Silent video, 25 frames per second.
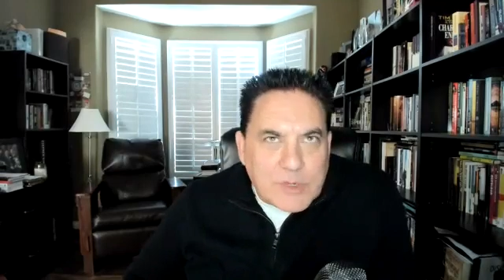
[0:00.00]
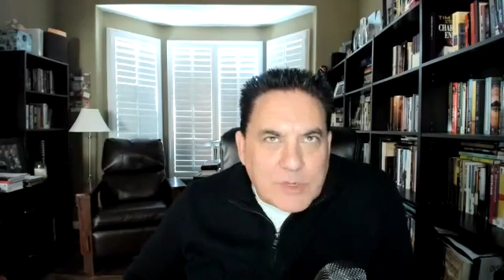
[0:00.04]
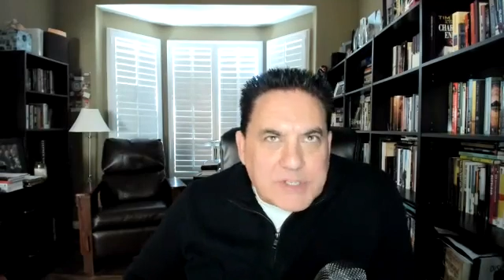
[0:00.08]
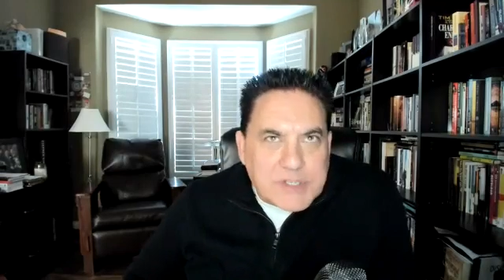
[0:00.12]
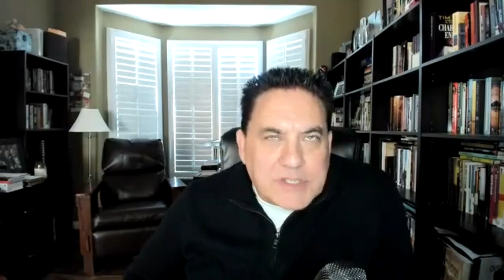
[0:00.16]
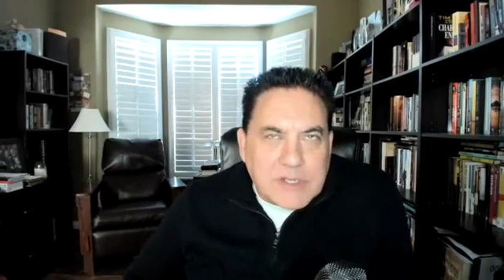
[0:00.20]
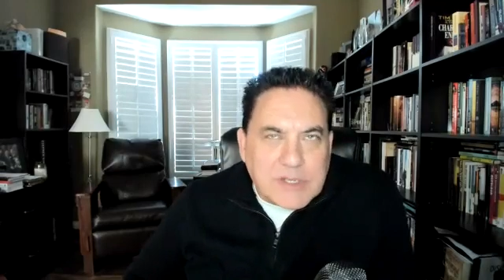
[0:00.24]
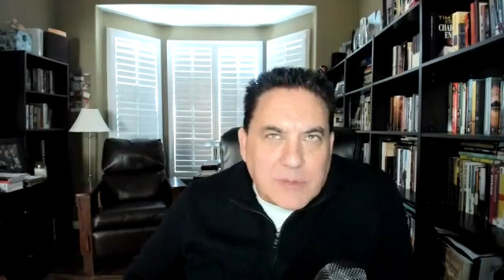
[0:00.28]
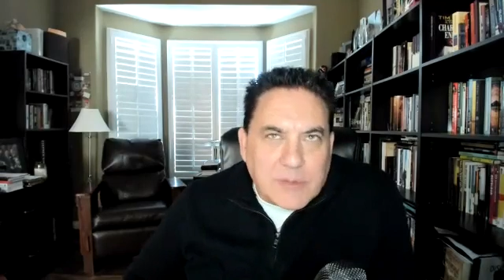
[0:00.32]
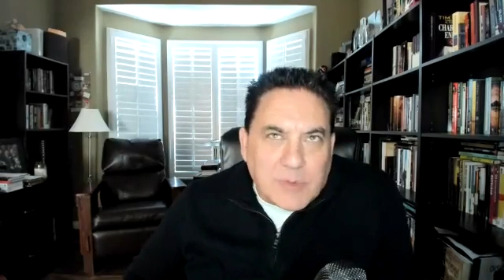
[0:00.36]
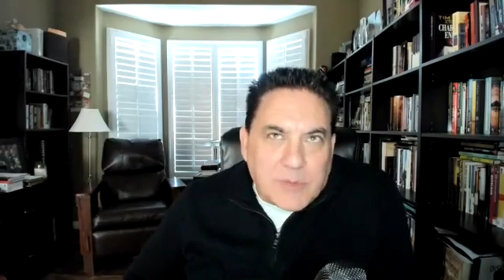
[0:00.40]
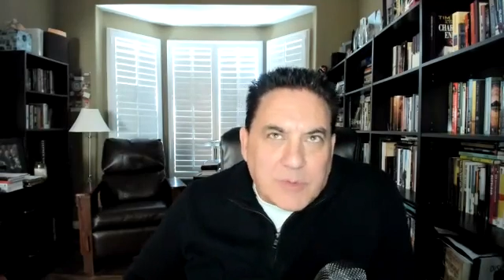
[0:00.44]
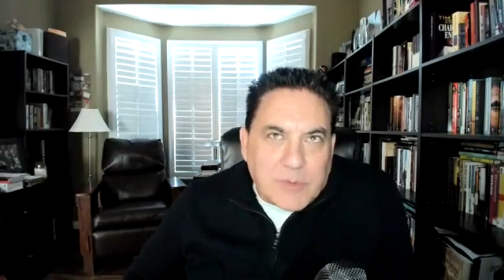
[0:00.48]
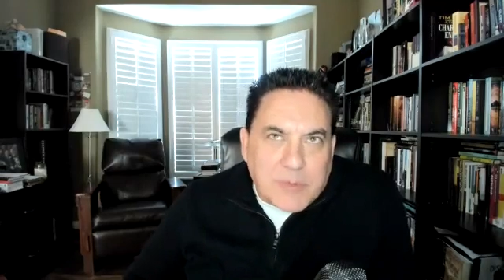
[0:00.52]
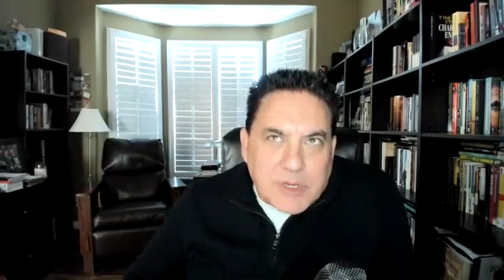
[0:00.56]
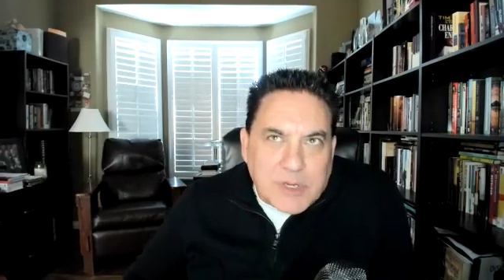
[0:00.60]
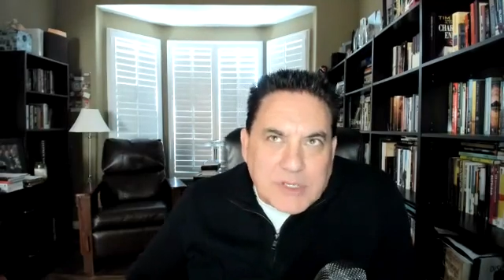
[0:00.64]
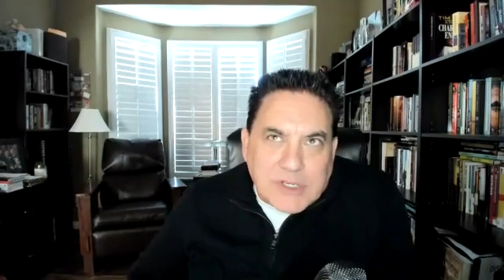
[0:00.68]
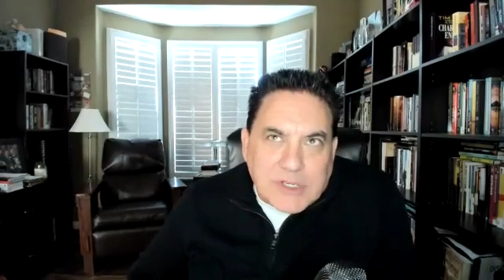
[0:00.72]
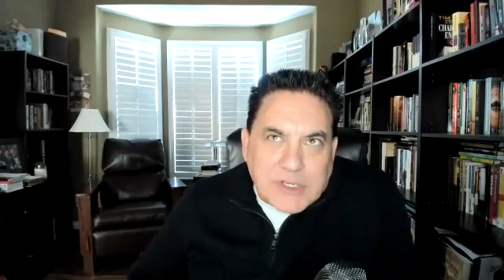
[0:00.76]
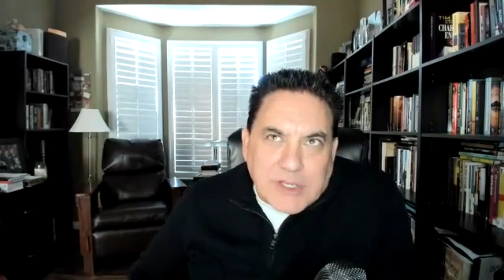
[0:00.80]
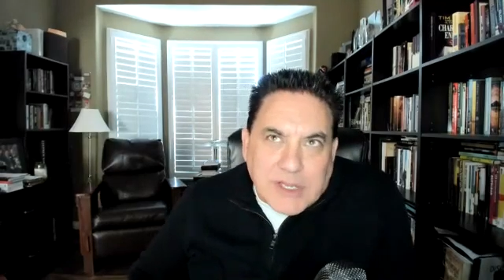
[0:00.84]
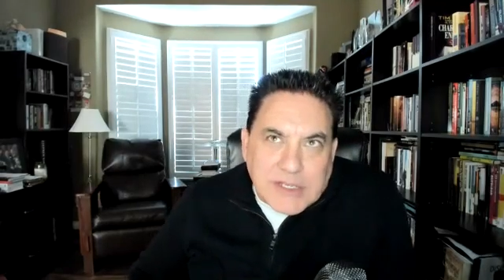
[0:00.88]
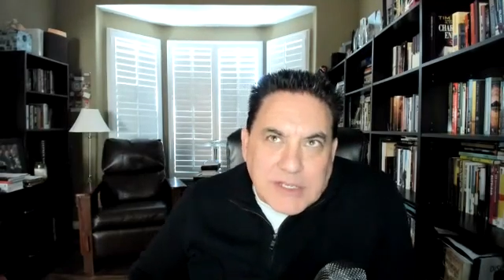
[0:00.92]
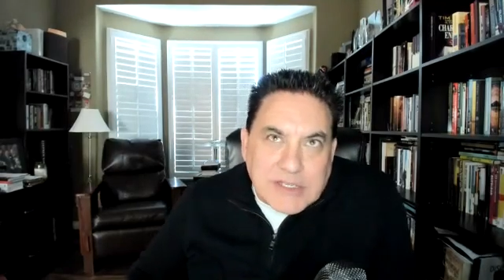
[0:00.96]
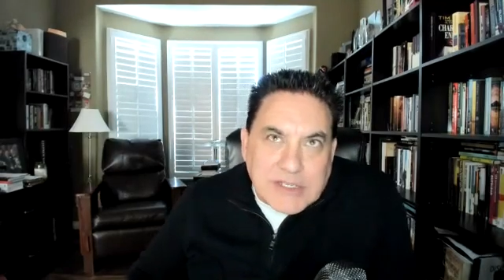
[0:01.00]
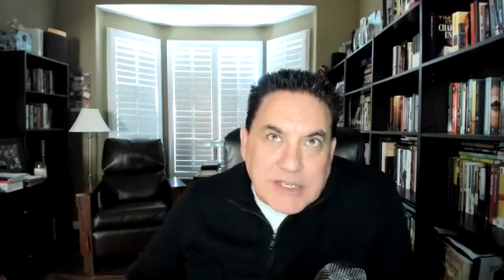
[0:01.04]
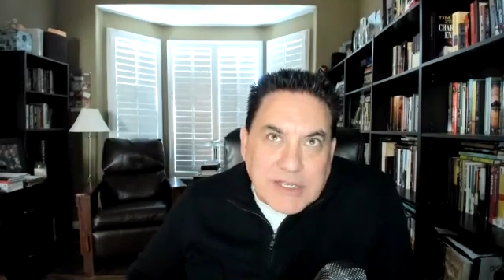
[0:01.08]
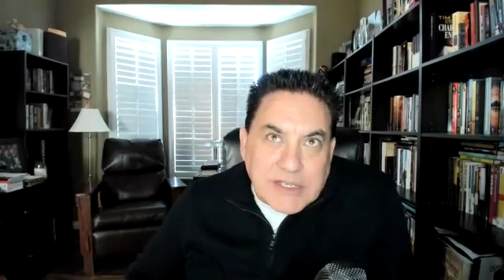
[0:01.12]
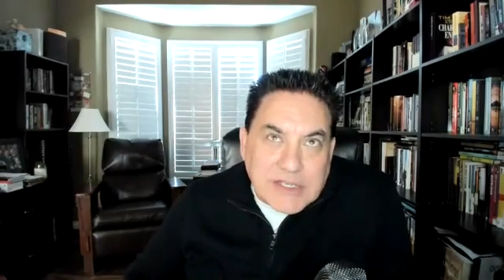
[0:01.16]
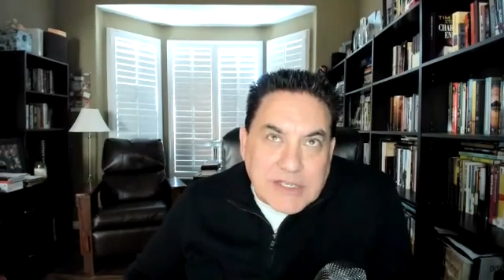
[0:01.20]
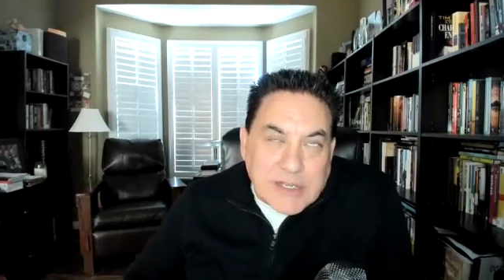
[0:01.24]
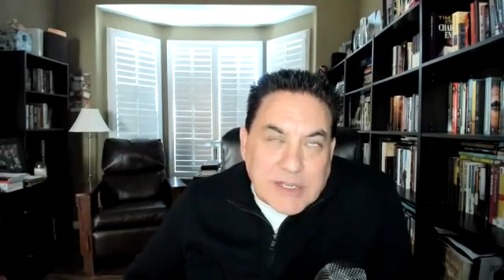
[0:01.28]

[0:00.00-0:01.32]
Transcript: similar, Mitch, in that sense.